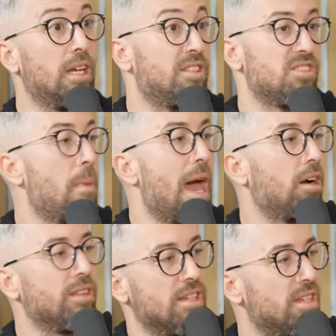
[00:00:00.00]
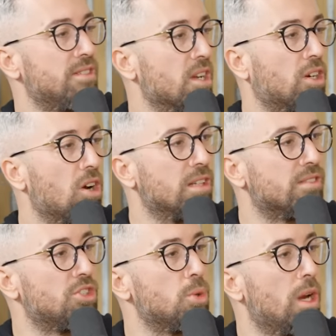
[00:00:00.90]
it doesn't matter. This is the current
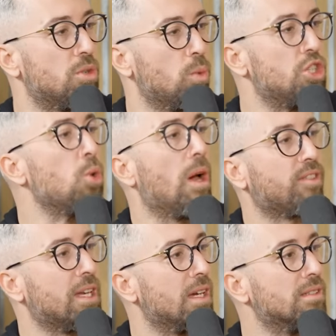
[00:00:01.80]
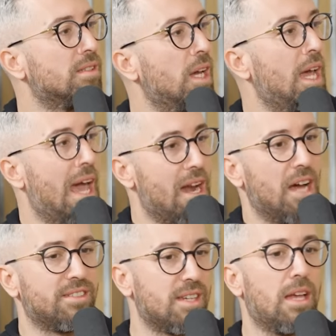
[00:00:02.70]
situation. We right. do have kids, right? And
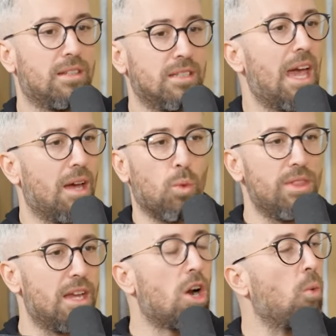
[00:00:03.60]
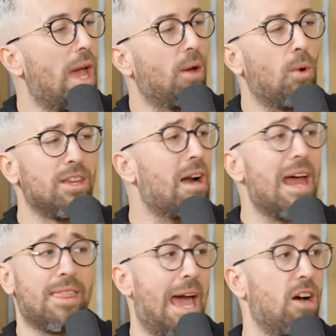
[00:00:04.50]
on side, yeah, when they're away, when they're
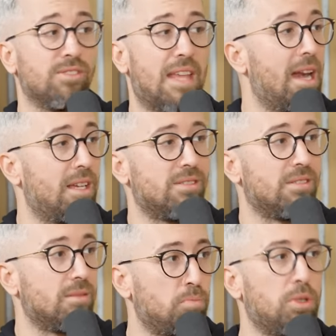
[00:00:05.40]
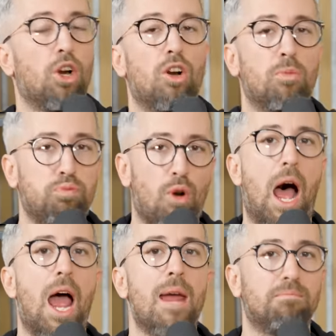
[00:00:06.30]
out of the house, that is pure right.
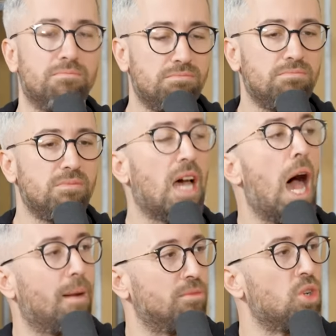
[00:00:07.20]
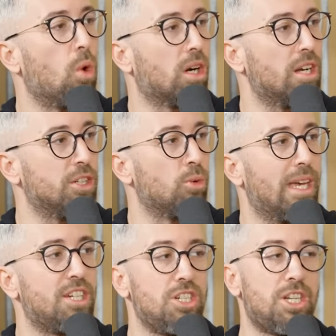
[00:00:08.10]
prime time to work on your
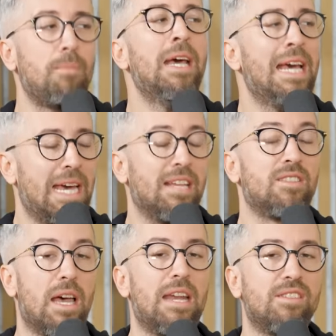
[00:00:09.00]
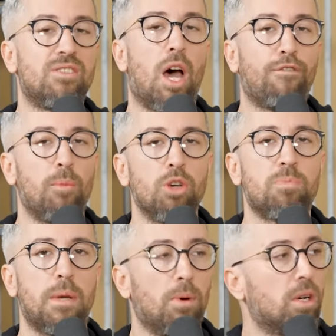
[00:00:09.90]
relationship. It do, it is tough for
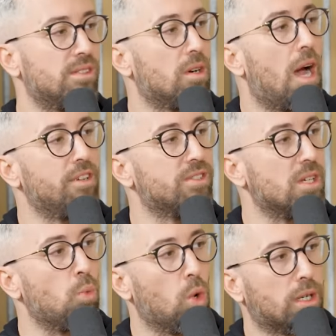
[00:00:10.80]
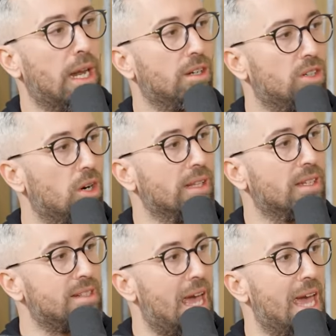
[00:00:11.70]
most people because they're obviously working during
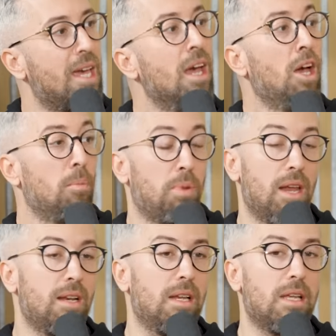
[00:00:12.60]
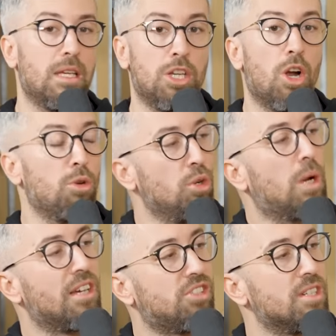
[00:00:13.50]
the day. But you know, you
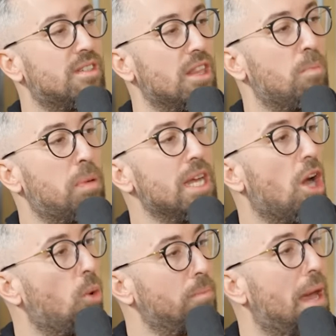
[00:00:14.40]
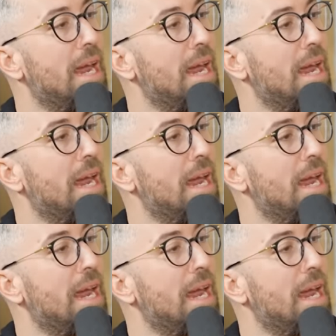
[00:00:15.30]
guys just did the Pinot and